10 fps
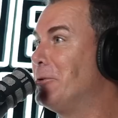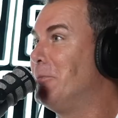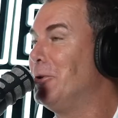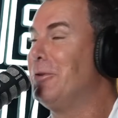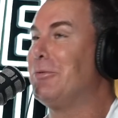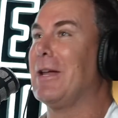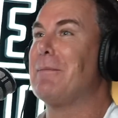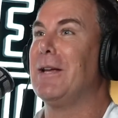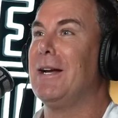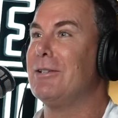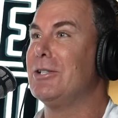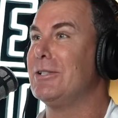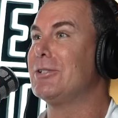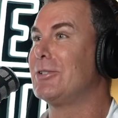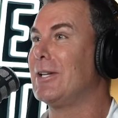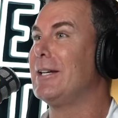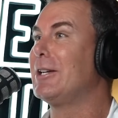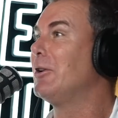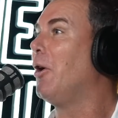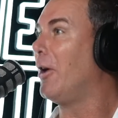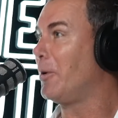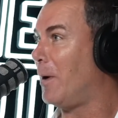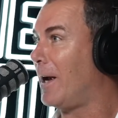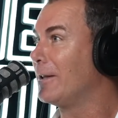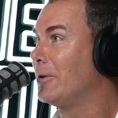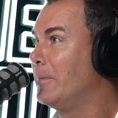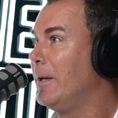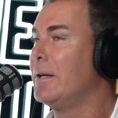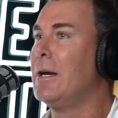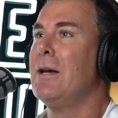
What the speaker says: beautiful up there, and you just you can hide away a little bit.